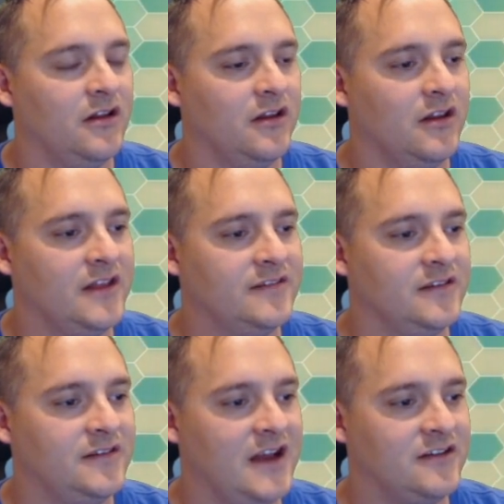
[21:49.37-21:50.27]
let's
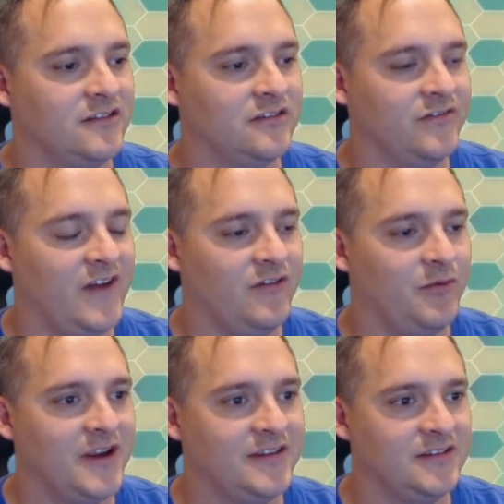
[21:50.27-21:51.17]
attach the Survival
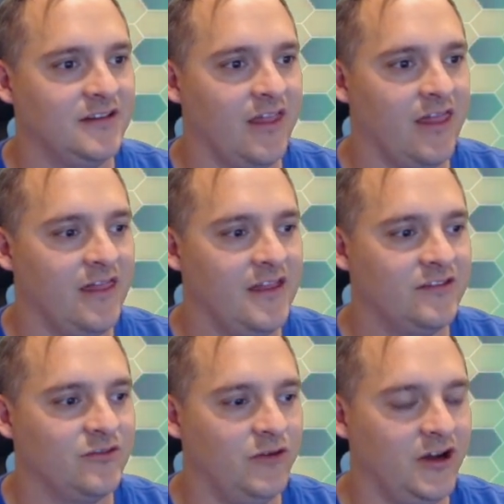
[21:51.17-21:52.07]
Brace to
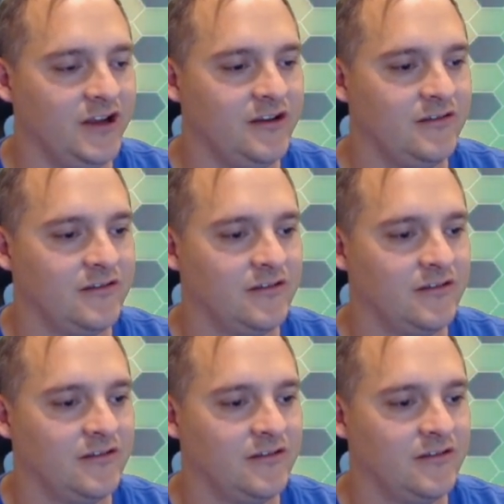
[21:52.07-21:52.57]
this one